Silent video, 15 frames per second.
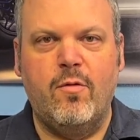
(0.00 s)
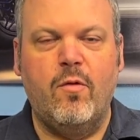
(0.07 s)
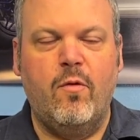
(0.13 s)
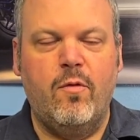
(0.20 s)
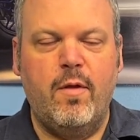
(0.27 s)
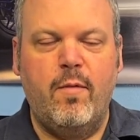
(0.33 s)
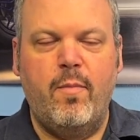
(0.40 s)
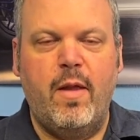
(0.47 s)

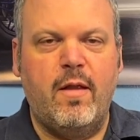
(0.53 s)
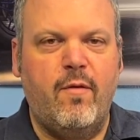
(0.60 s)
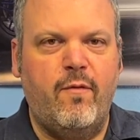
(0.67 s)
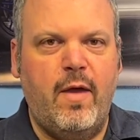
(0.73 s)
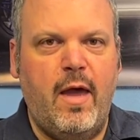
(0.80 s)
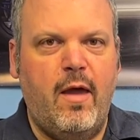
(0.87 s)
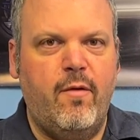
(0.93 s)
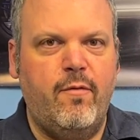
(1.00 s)
So they bent the
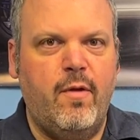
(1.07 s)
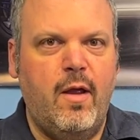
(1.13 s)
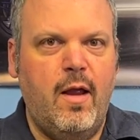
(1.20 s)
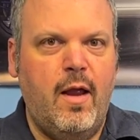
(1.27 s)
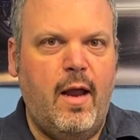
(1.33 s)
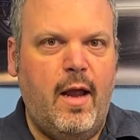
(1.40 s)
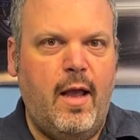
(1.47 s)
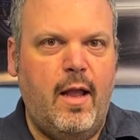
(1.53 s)
valve,
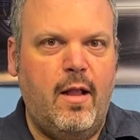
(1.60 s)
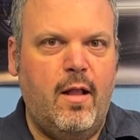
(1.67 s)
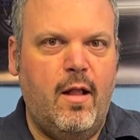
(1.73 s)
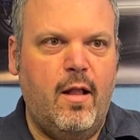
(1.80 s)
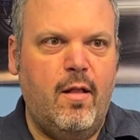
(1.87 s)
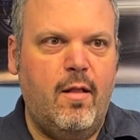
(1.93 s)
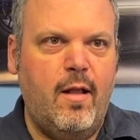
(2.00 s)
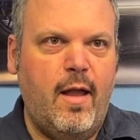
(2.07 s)
and
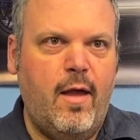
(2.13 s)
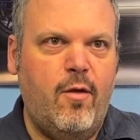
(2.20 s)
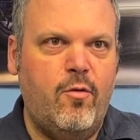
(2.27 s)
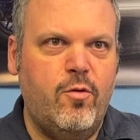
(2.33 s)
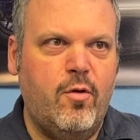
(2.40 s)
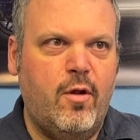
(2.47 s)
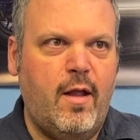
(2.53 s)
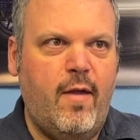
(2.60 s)
now
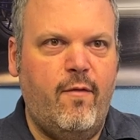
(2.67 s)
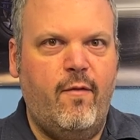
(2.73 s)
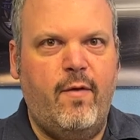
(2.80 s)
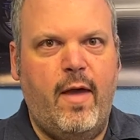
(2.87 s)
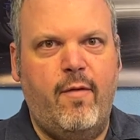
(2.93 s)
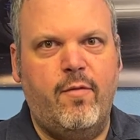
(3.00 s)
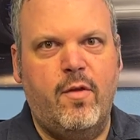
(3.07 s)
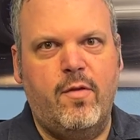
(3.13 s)
you're going to have a
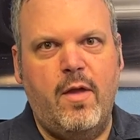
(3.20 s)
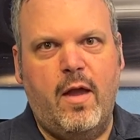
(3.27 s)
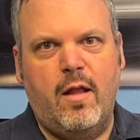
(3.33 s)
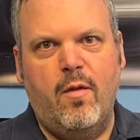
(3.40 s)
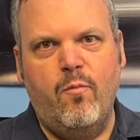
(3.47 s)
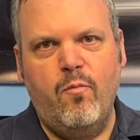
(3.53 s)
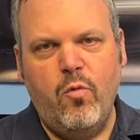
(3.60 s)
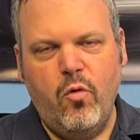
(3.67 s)
valve that's not
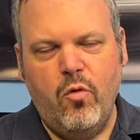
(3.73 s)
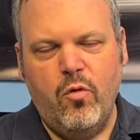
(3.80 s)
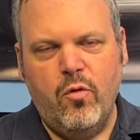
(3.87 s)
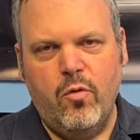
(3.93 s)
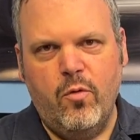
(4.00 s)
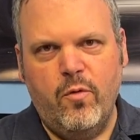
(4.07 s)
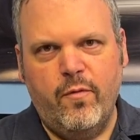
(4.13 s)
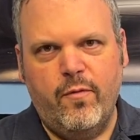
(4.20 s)
going to
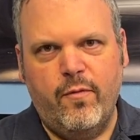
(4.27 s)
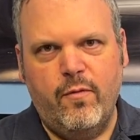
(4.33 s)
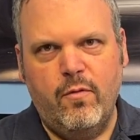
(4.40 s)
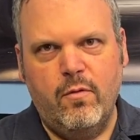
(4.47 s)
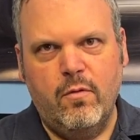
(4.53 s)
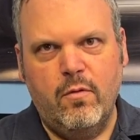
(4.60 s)
move.